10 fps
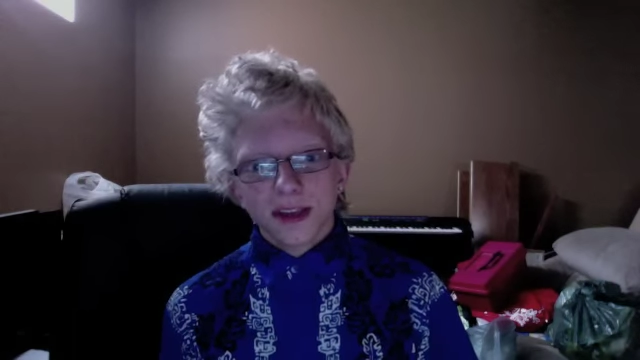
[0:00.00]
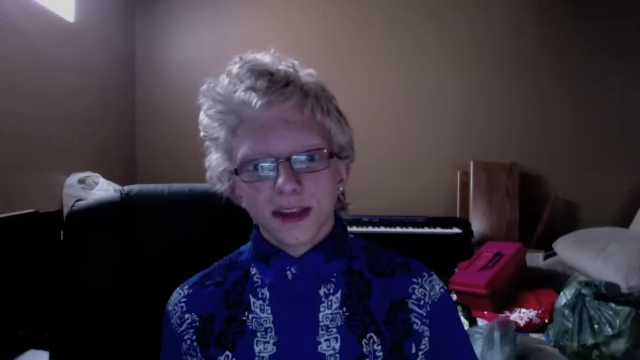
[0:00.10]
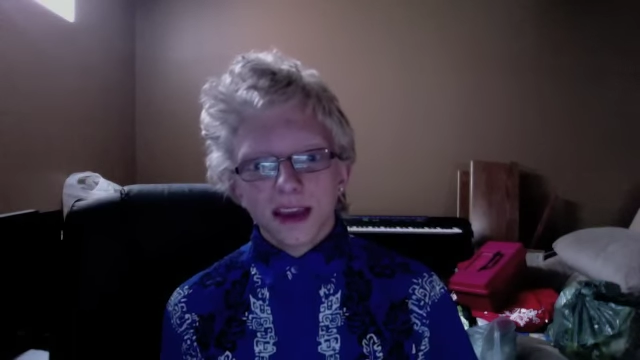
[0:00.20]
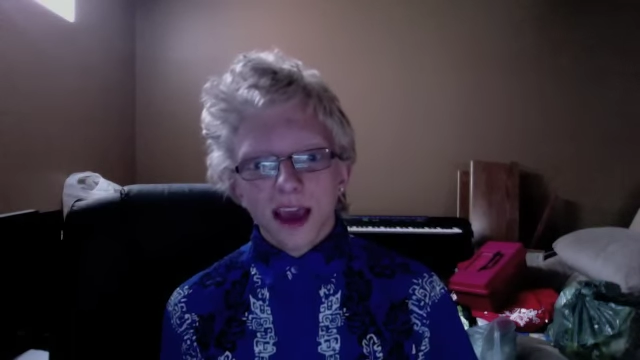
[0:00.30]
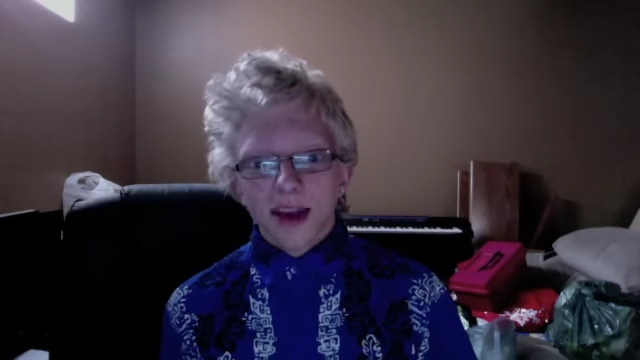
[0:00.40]

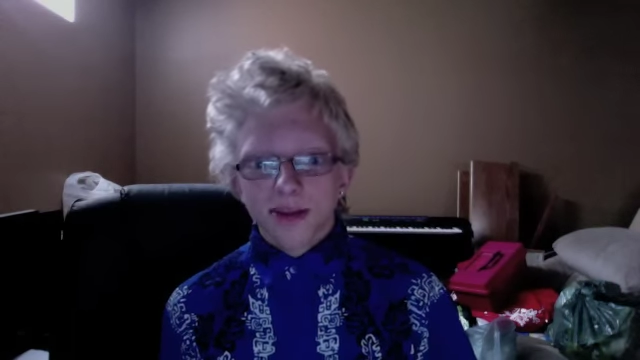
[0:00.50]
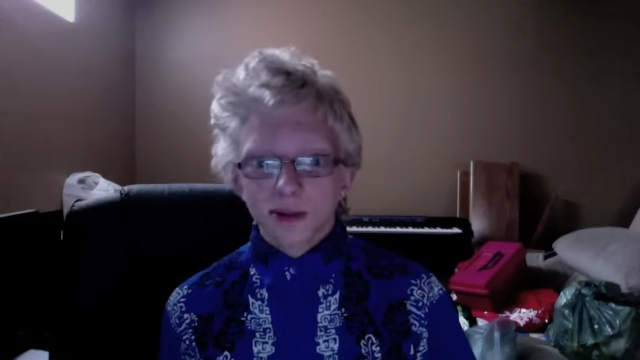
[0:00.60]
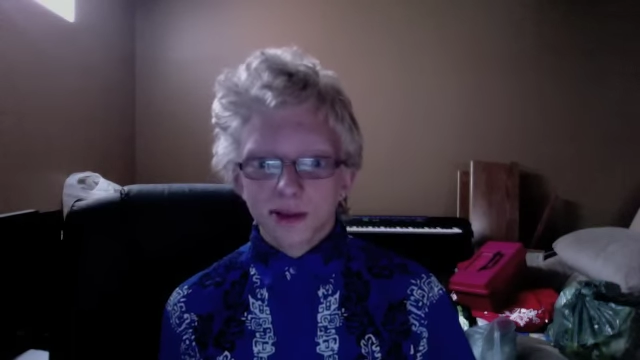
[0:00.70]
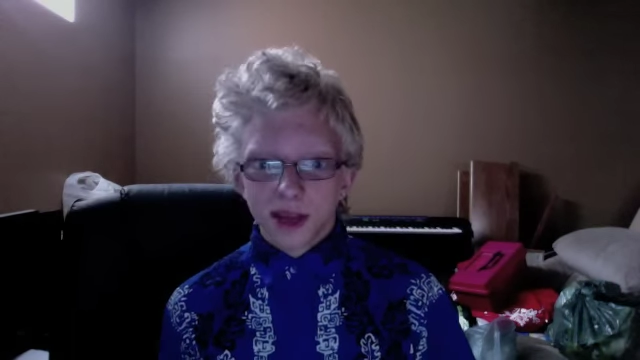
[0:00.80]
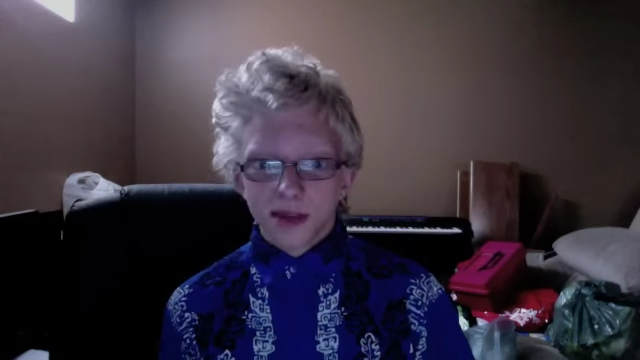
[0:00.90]
the
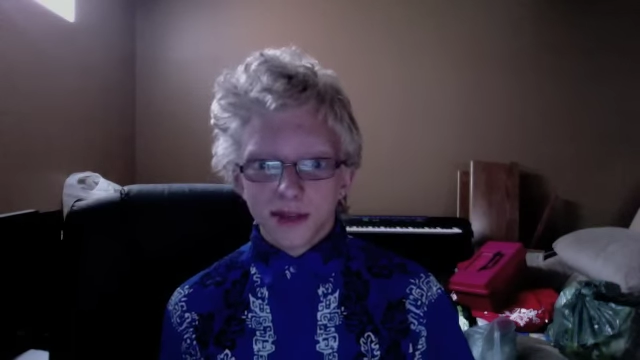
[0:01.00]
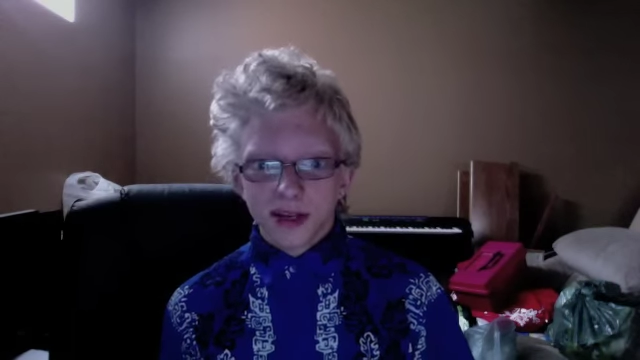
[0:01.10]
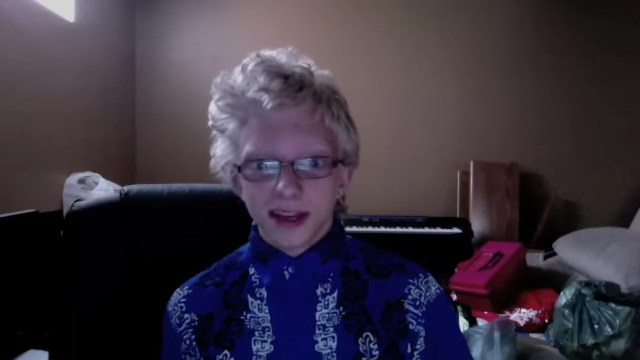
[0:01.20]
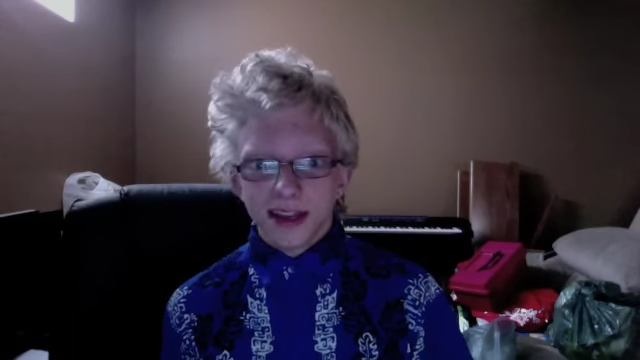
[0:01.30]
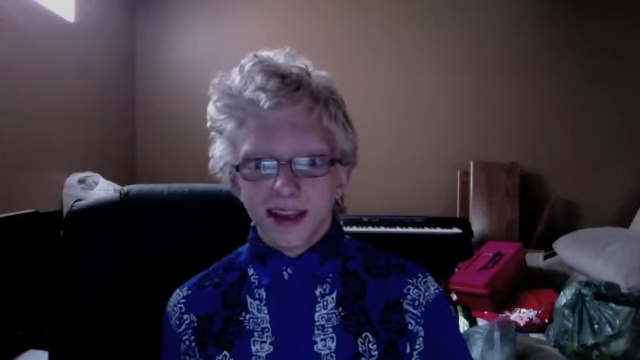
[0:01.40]
actual number
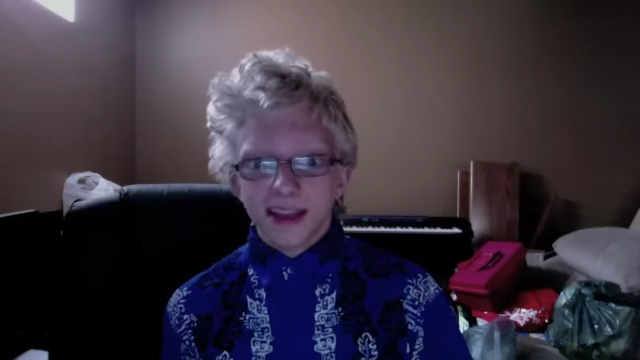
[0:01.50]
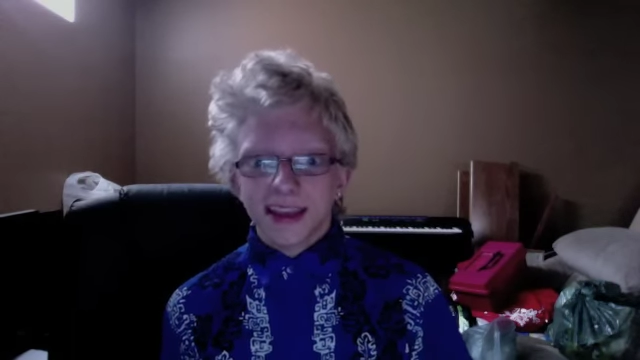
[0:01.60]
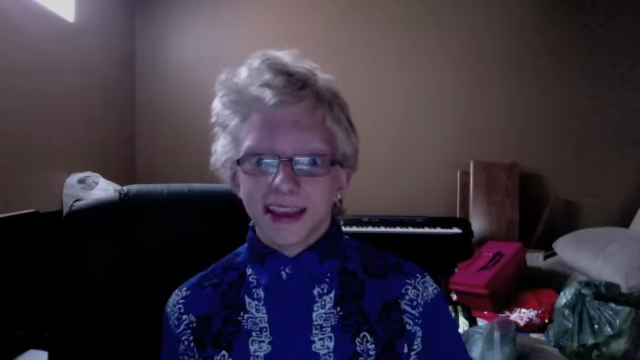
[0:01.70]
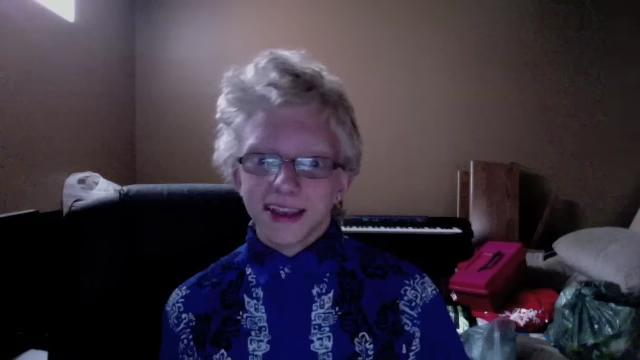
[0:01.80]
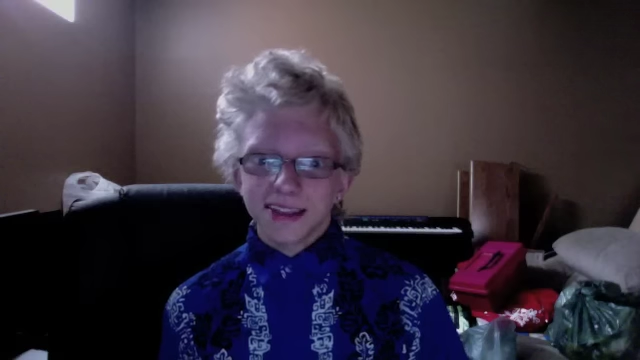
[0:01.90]
in
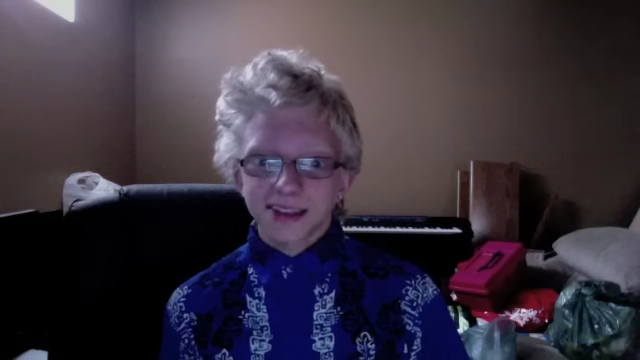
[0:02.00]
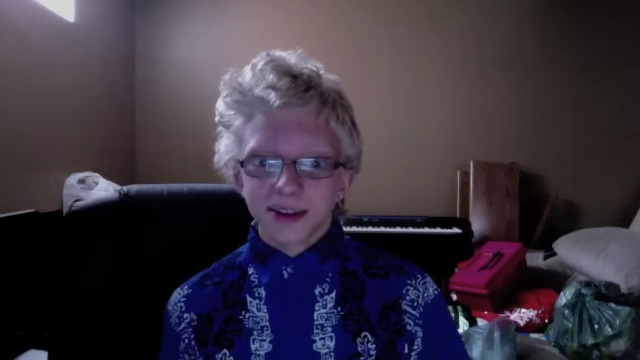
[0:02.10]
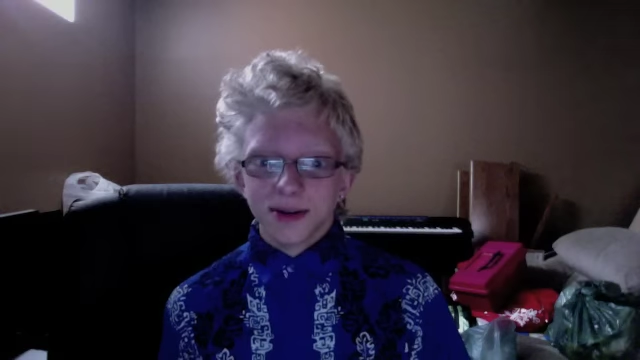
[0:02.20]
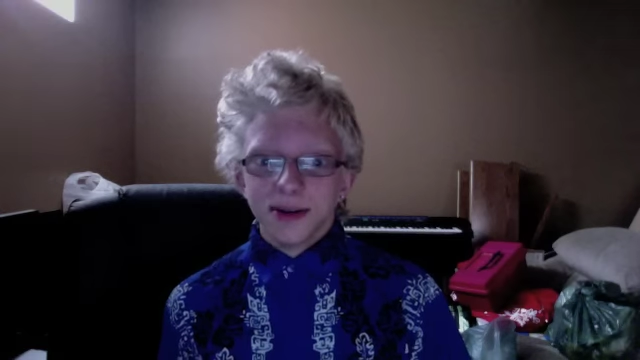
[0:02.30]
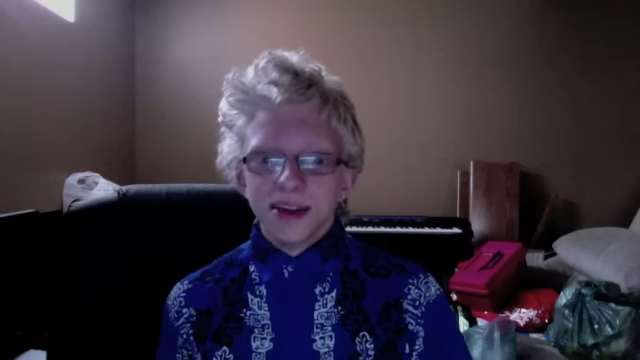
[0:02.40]
the intro.